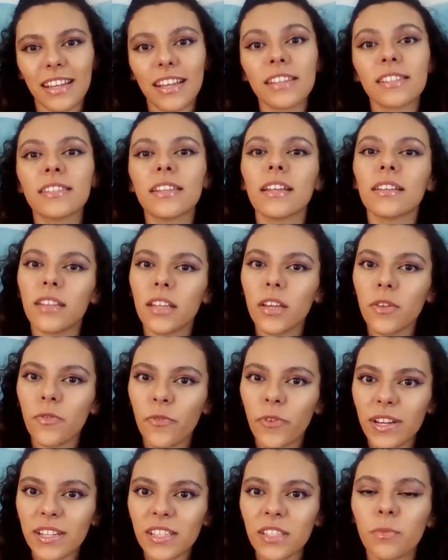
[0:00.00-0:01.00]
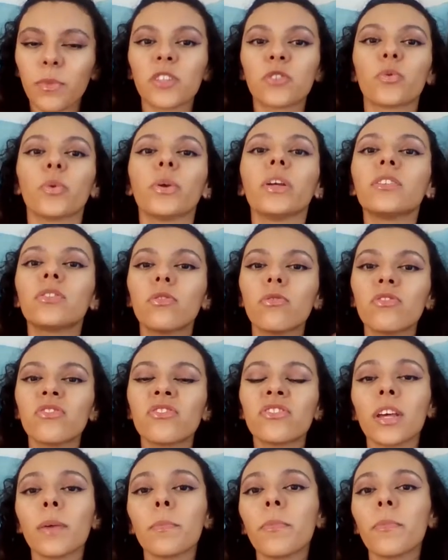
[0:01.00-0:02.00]
is the difference between two
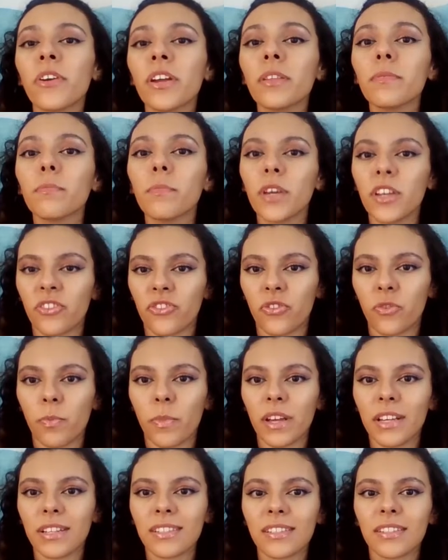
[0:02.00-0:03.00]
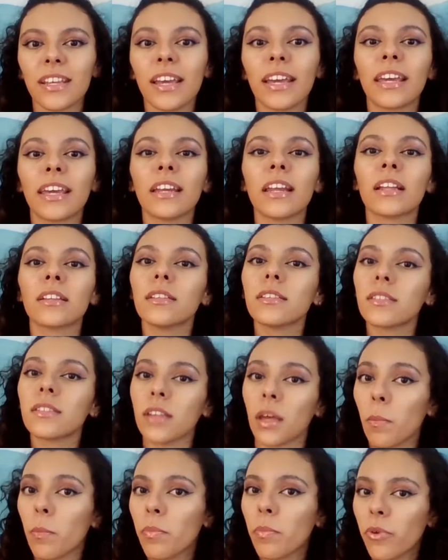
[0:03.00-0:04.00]
separate measurements taken at the
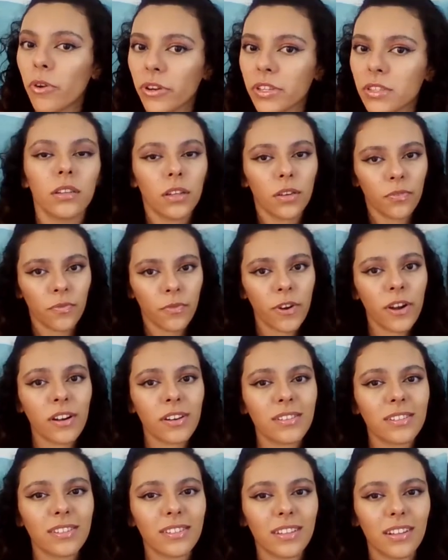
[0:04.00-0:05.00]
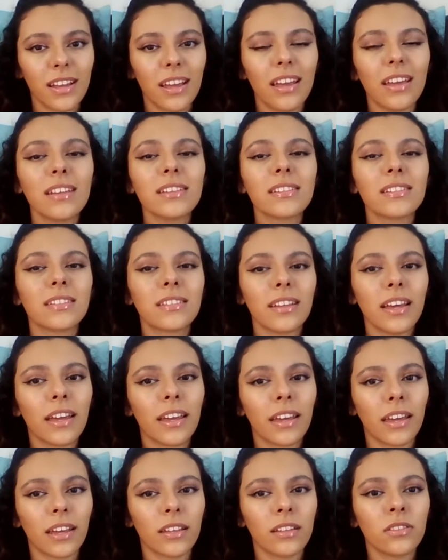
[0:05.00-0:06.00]
same point. The first is
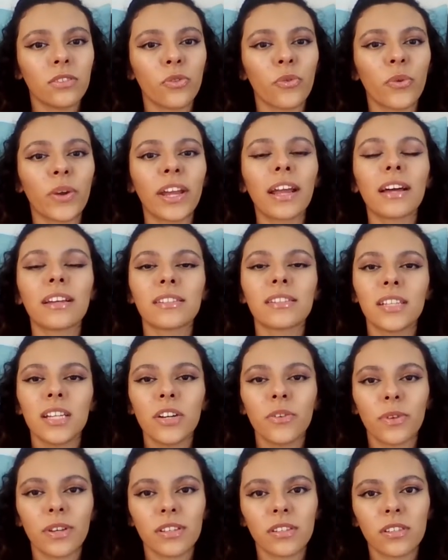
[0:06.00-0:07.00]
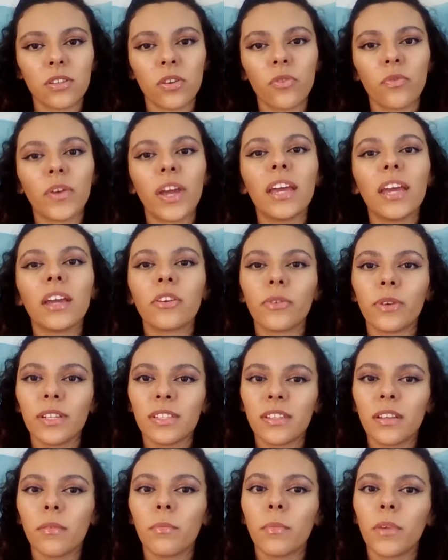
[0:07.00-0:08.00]
taken during a series of
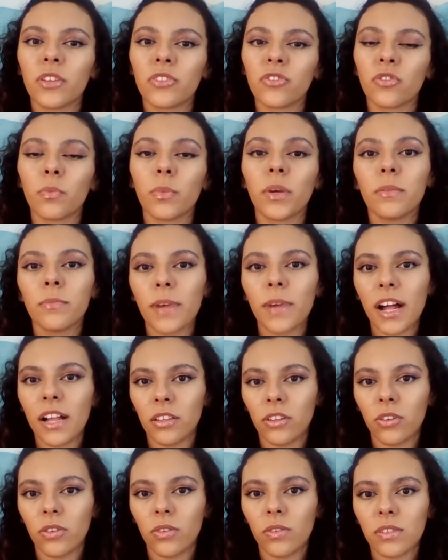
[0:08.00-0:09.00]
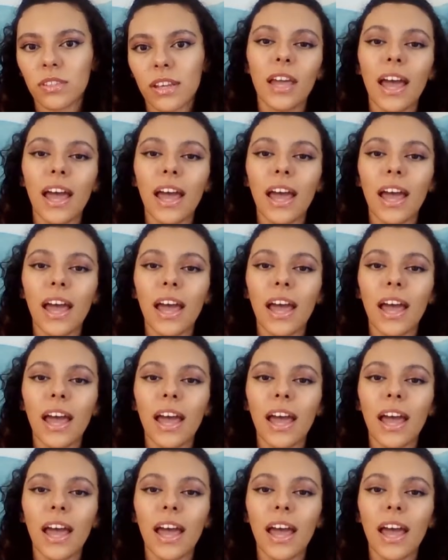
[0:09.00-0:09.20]
increasing measurement values